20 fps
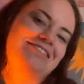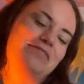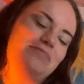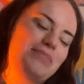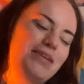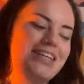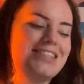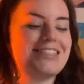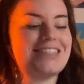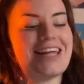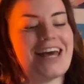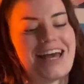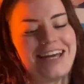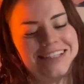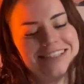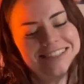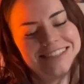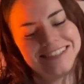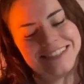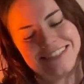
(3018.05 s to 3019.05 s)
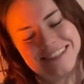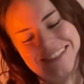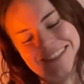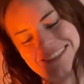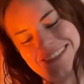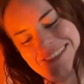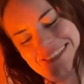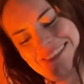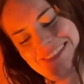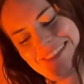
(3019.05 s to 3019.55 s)
Please and thanks.
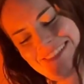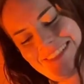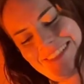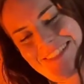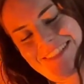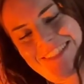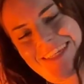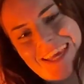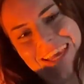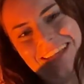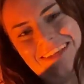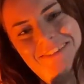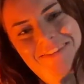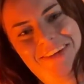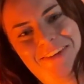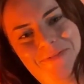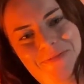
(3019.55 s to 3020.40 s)
Okay, love you.